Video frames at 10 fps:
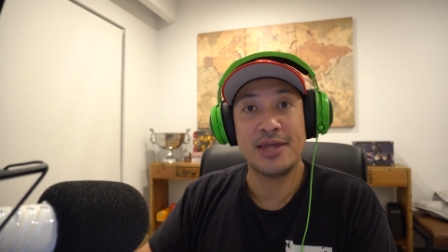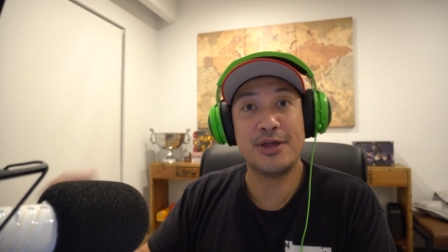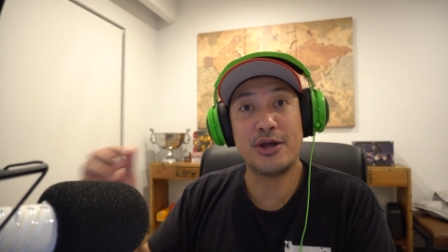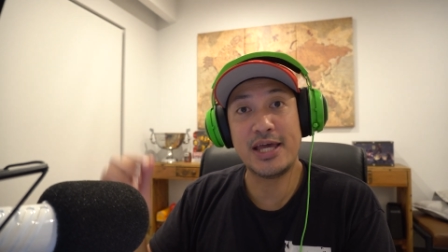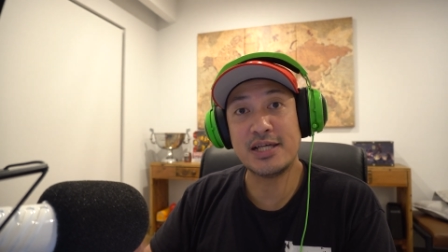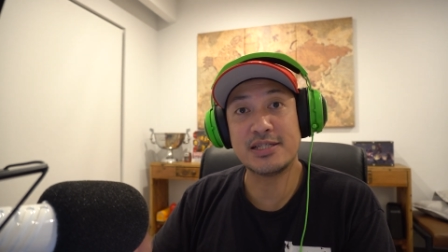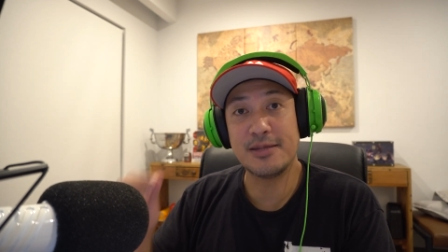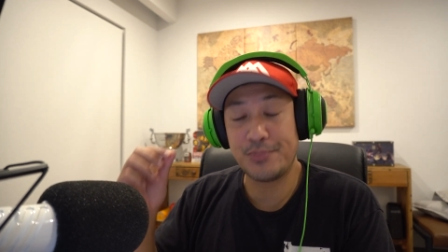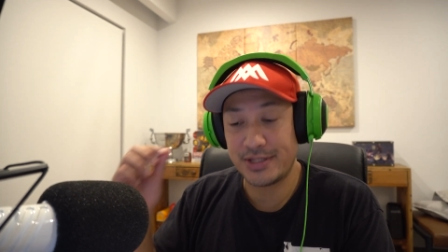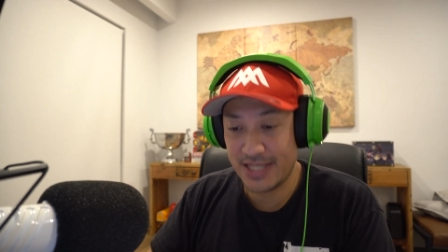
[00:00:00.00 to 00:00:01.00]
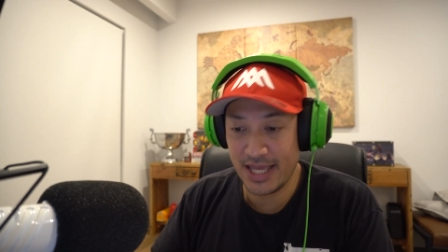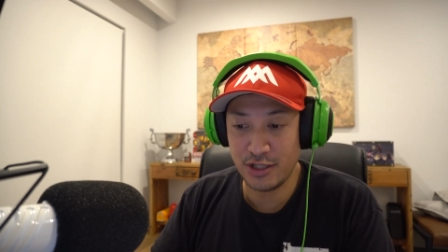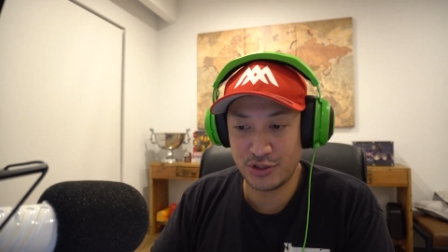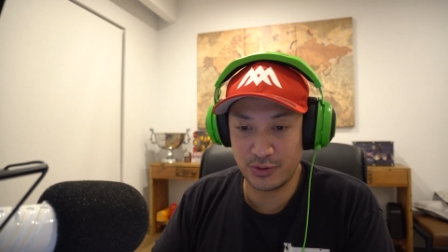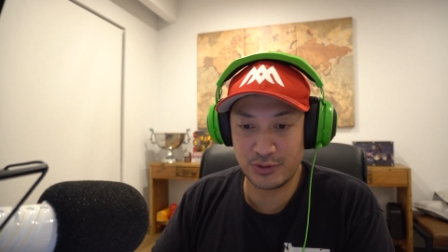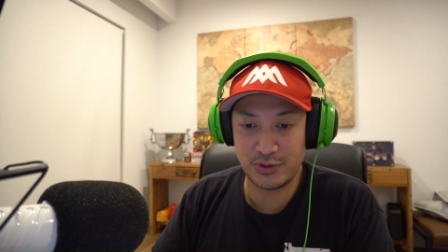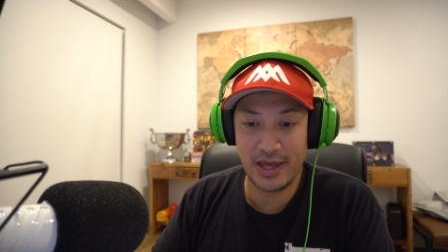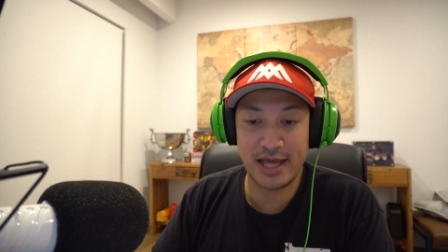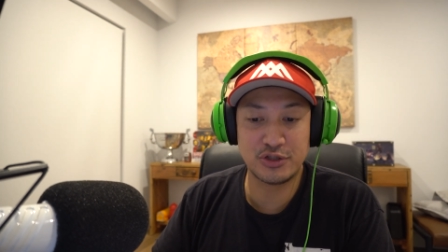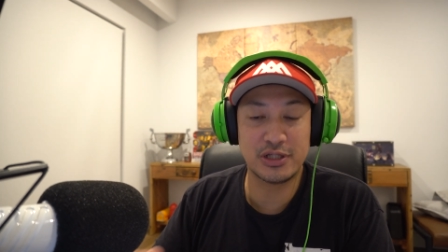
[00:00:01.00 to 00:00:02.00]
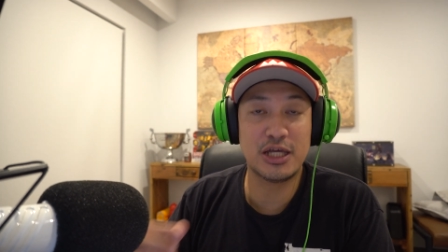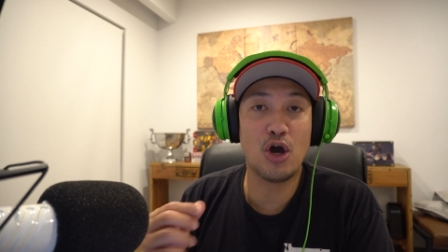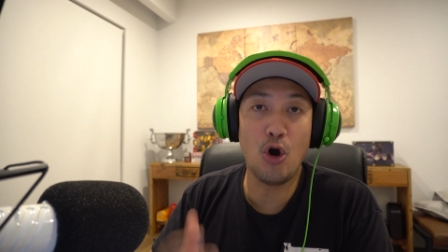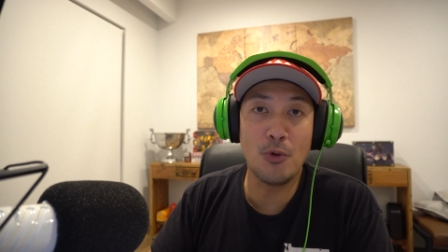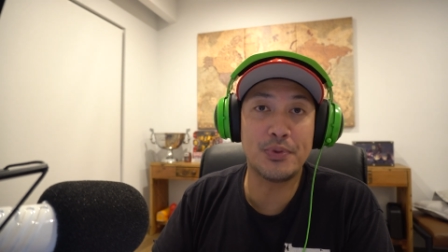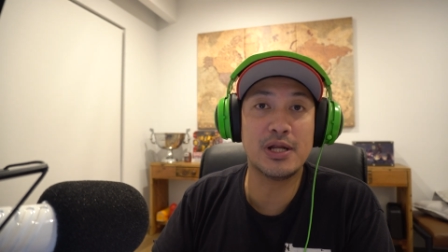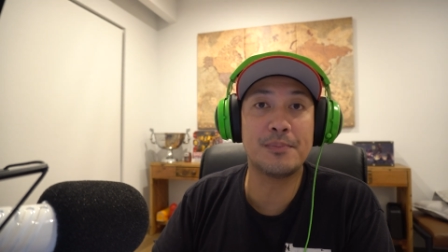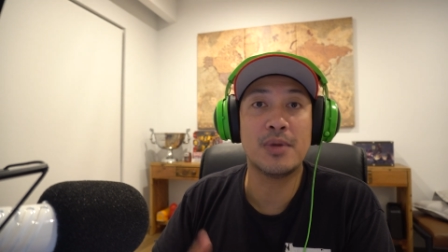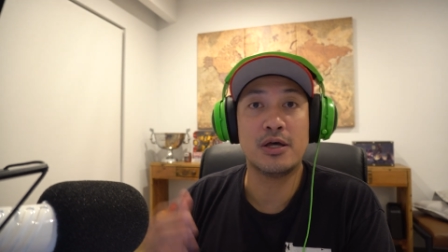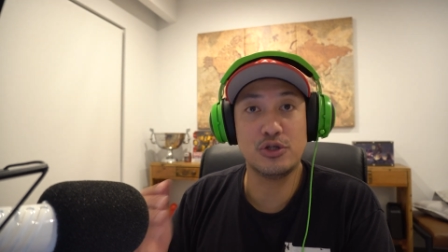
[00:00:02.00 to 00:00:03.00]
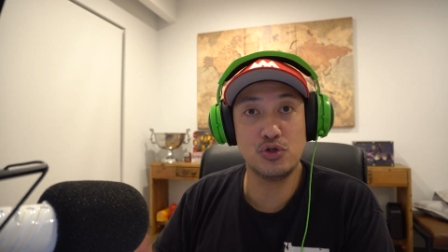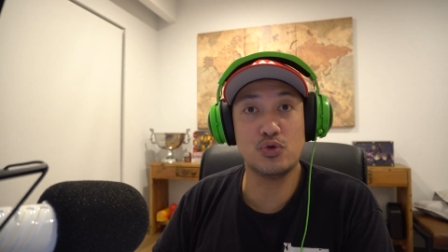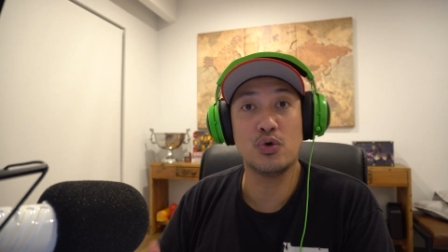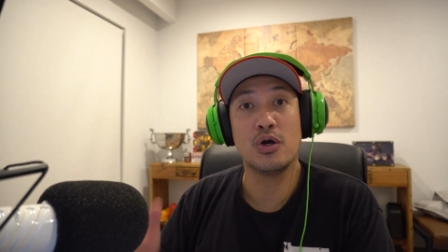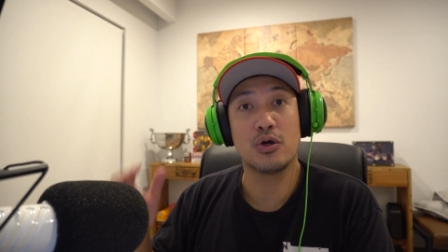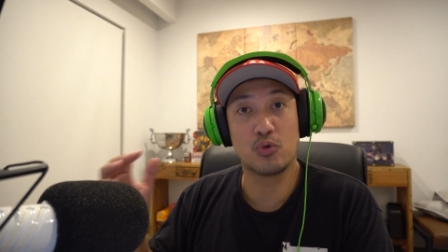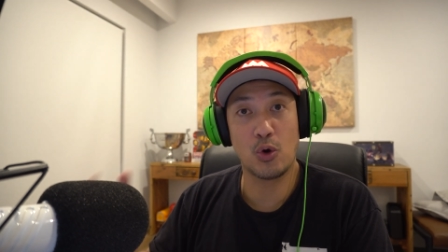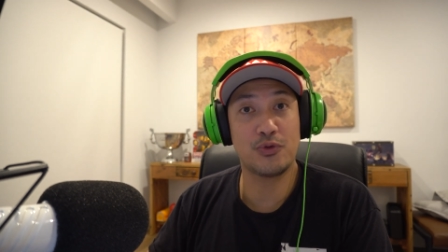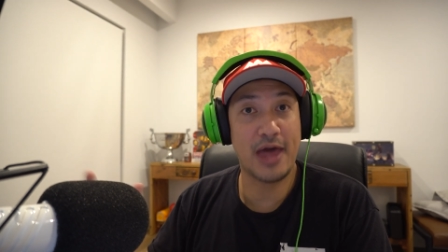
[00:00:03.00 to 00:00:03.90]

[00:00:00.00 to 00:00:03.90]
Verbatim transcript: there is the potential to actually open up new growth